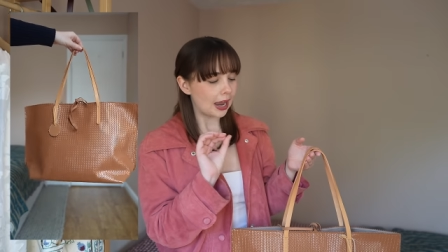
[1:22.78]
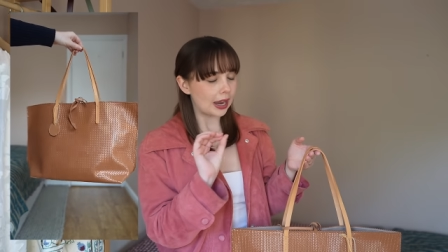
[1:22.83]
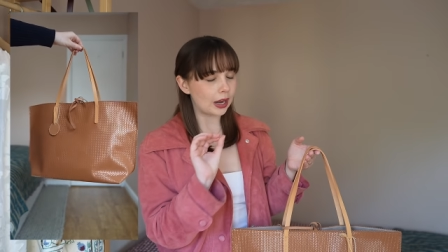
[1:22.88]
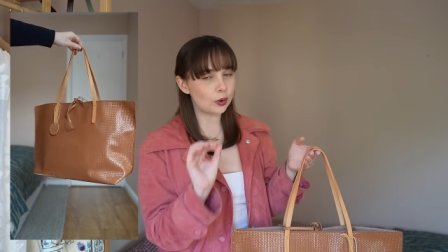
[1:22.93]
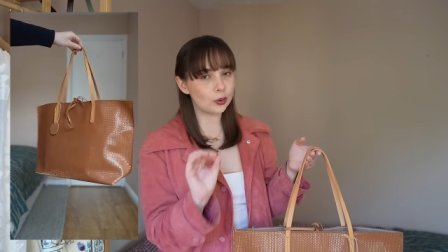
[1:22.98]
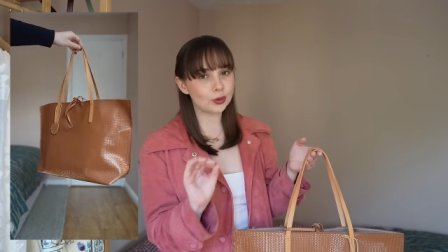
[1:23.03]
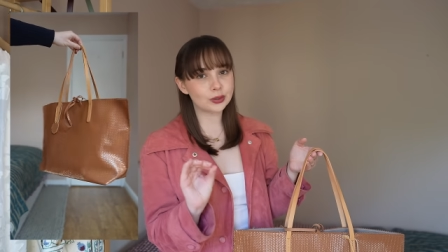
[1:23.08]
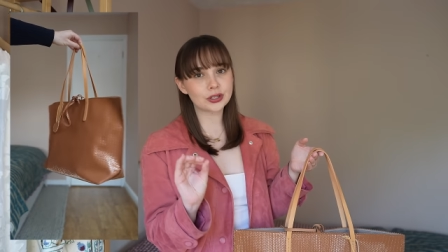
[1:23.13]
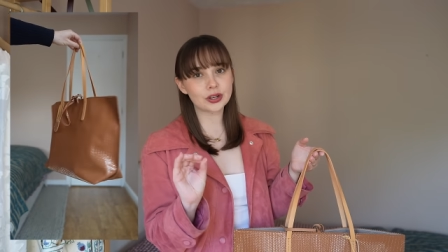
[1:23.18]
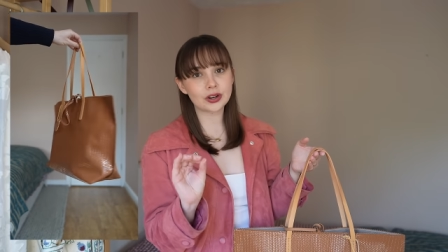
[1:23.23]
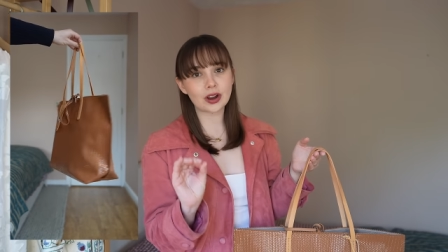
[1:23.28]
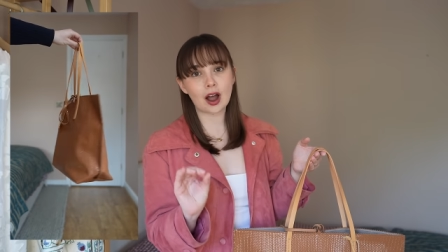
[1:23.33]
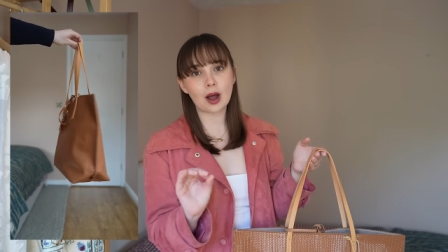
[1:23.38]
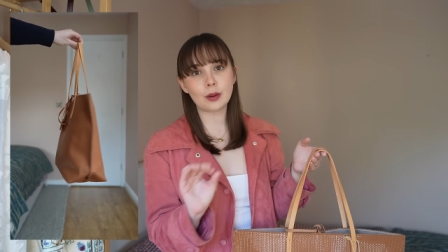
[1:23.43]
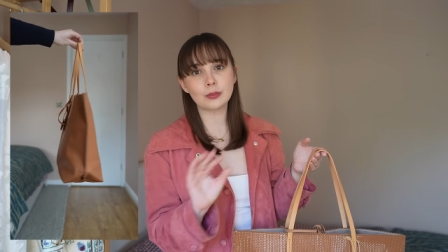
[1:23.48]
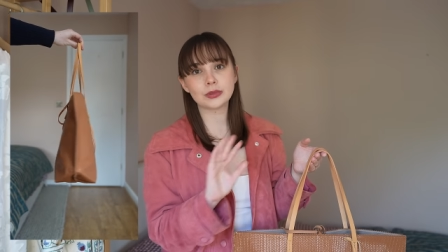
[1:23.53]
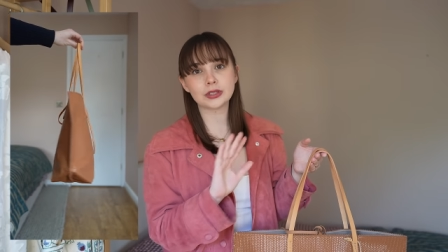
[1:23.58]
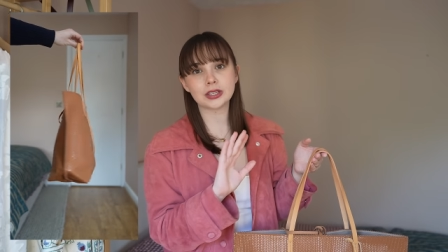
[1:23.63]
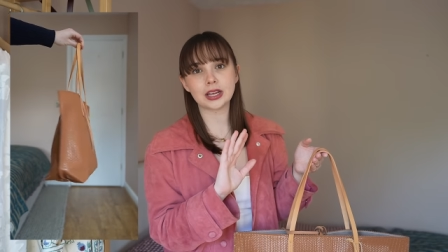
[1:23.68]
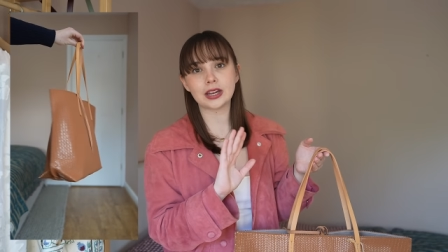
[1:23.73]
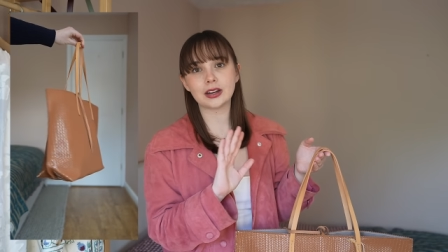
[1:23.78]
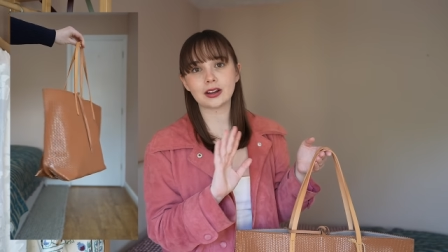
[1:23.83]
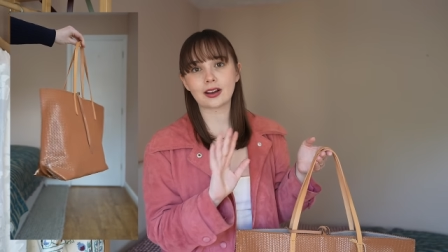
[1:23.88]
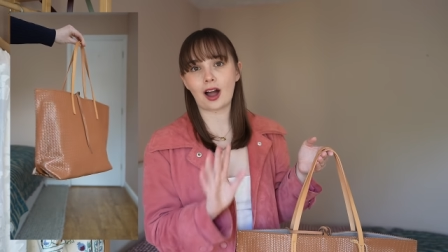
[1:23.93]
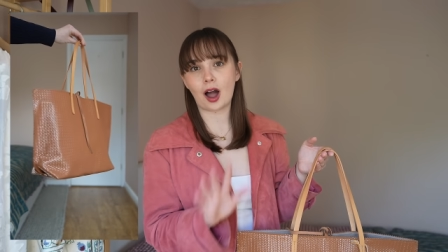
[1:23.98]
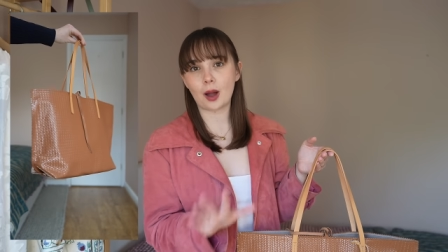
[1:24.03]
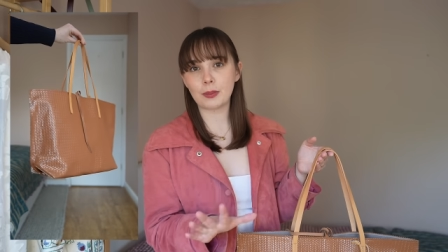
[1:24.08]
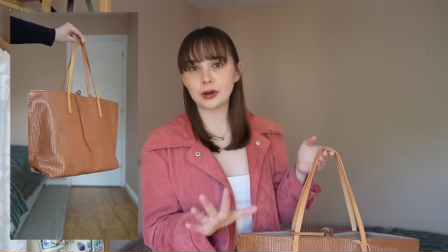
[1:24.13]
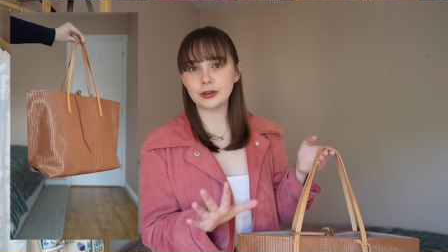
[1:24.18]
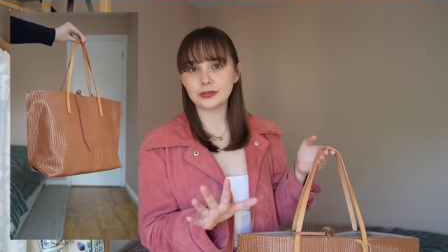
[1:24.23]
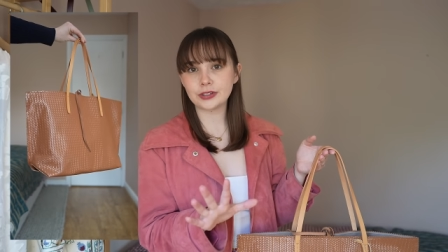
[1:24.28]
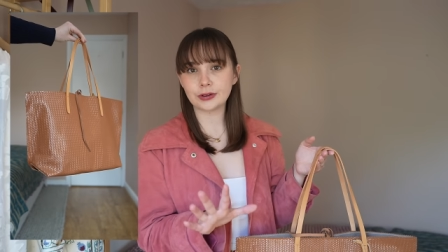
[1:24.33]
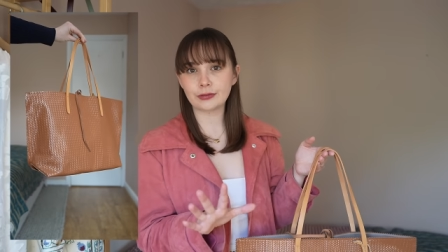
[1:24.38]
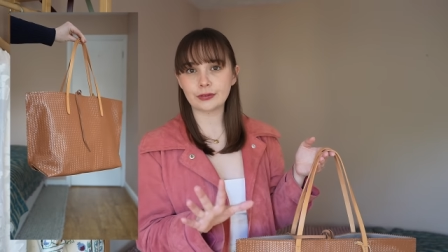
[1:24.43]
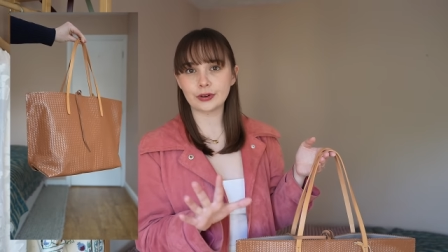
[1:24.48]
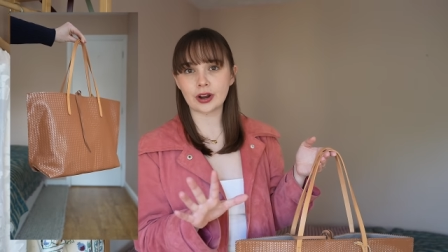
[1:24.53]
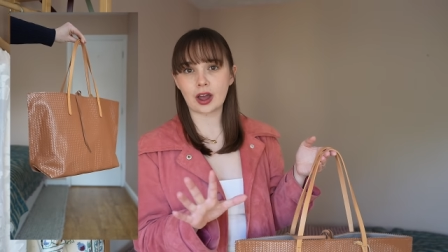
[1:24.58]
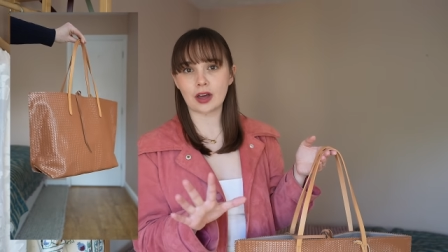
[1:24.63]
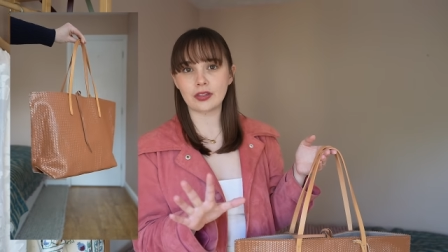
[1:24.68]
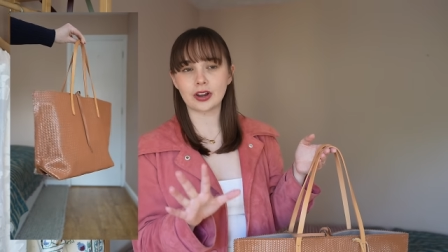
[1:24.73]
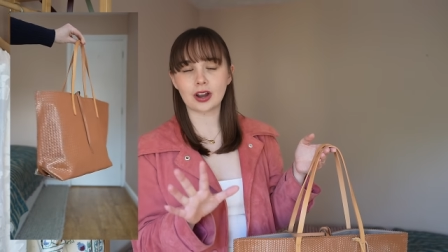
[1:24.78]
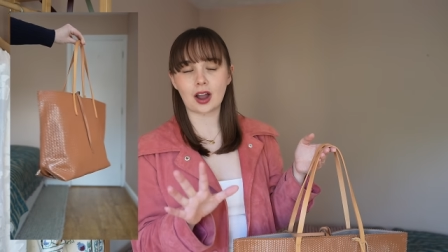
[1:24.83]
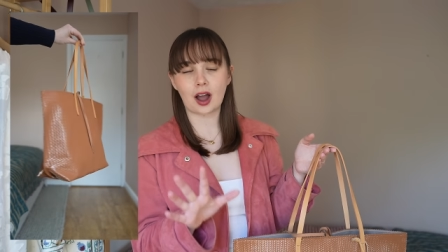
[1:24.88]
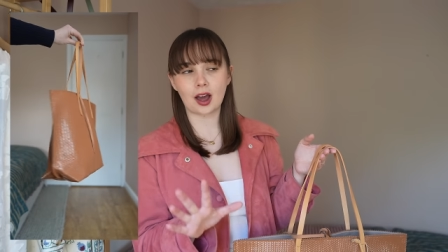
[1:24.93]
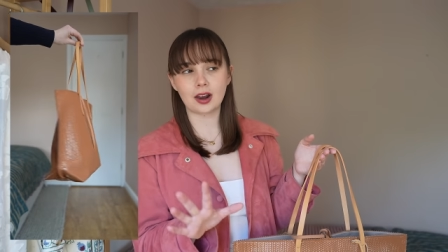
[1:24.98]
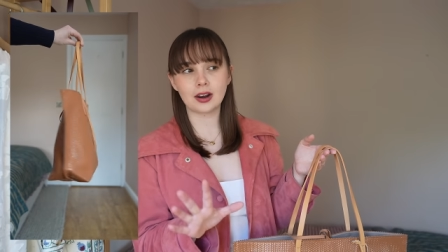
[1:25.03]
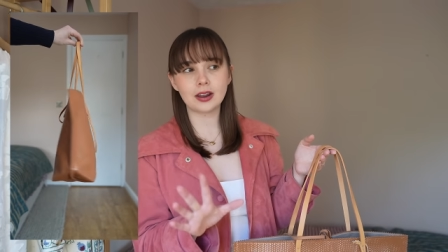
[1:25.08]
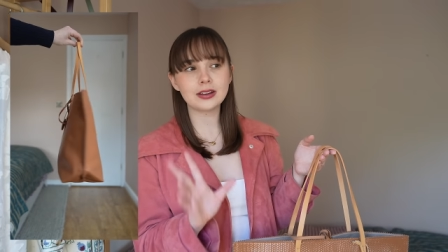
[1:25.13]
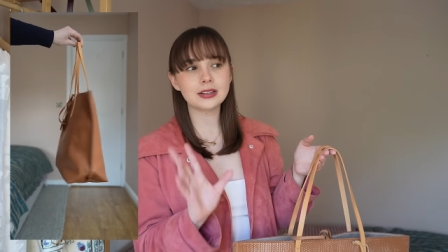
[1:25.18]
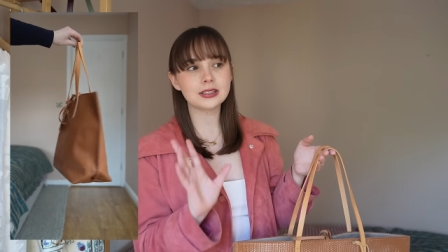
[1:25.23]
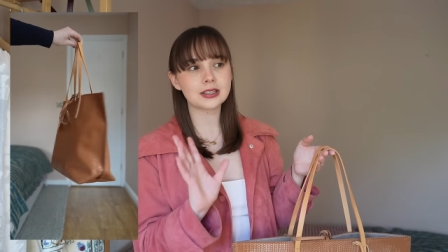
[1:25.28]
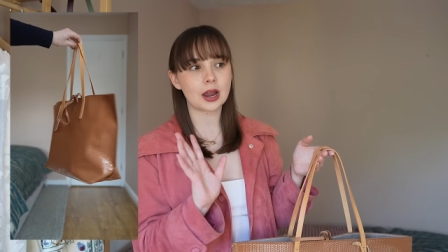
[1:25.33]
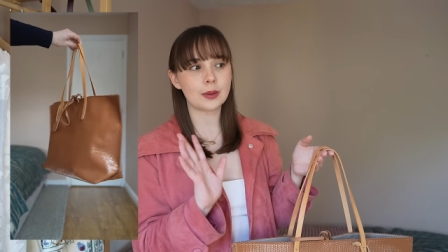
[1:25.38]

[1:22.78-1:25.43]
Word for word: It also comes in a couple of different other colors.